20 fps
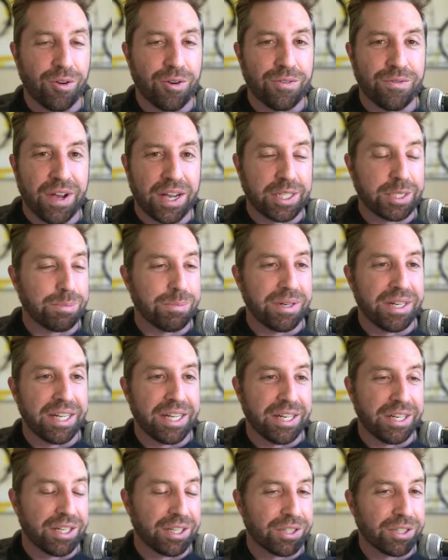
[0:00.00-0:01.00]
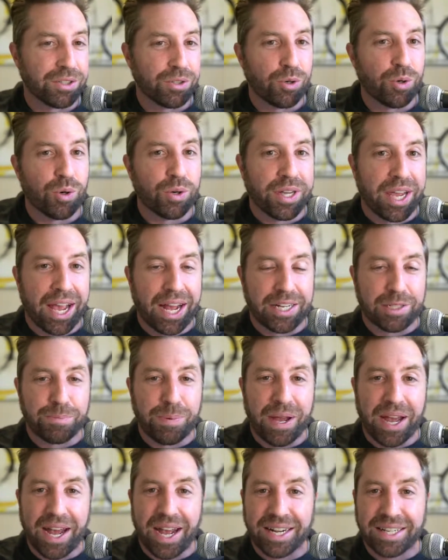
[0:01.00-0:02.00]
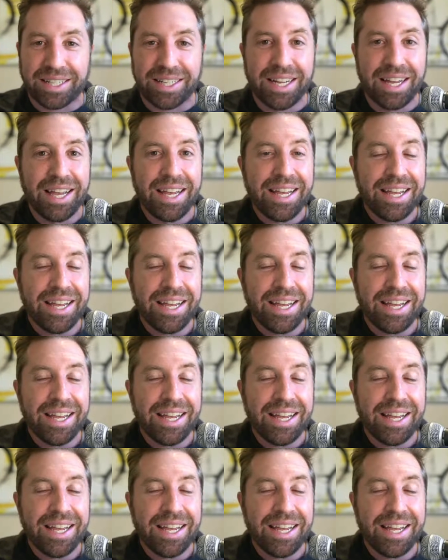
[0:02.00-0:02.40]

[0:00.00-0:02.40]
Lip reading: investment in a Cool Cats pack